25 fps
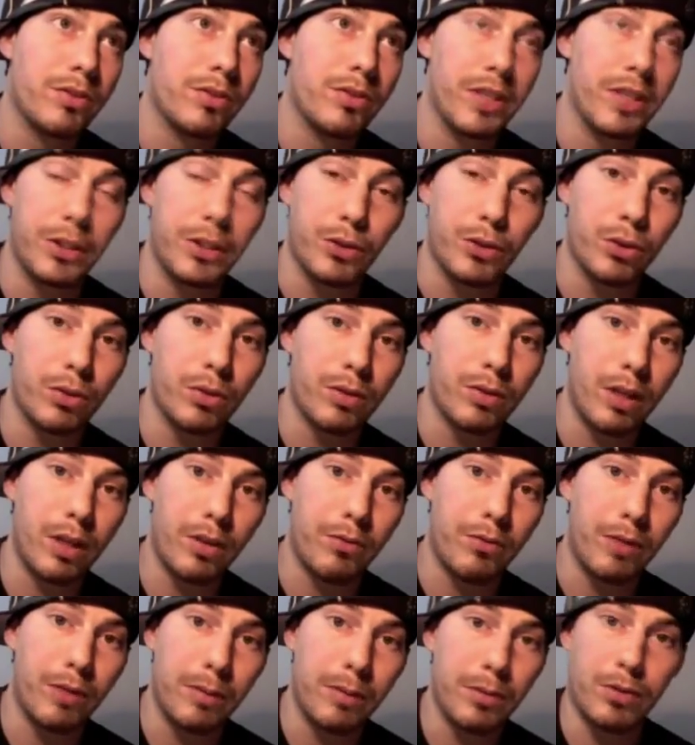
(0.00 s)
Caesar had a
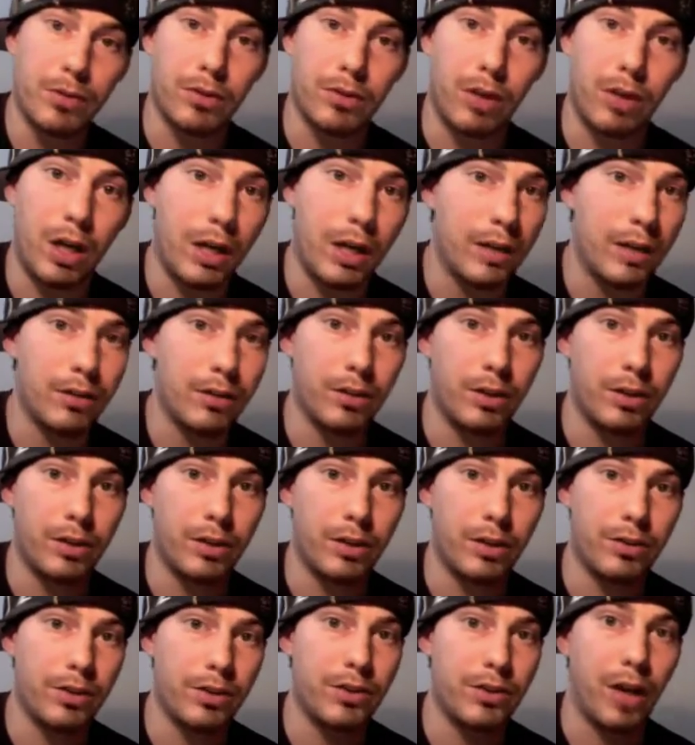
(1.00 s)
famous line, like,
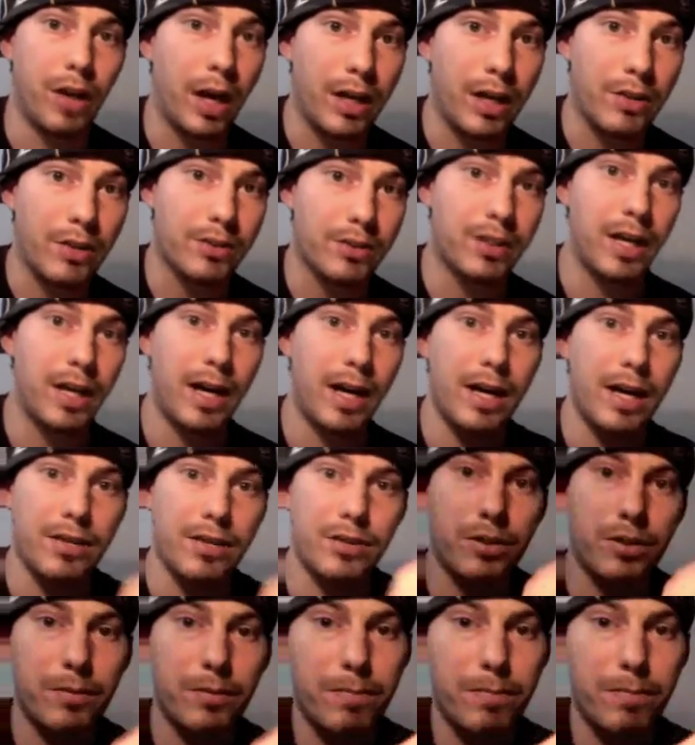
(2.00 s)
the die is cast,